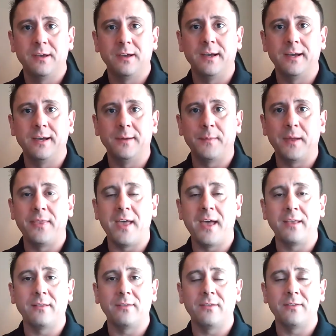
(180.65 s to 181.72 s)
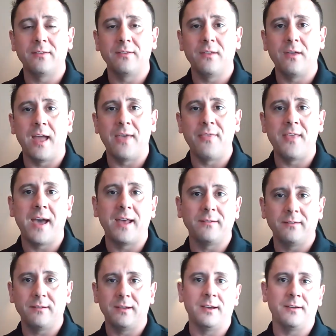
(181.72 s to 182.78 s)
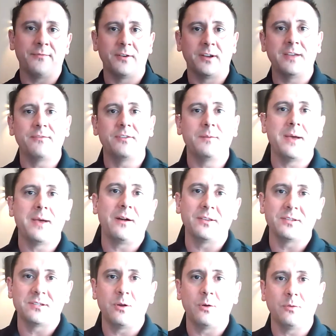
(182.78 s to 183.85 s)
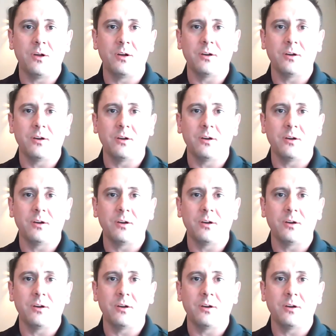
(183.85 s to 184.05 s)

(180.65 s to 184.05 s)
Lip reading: and that forgiven amount is no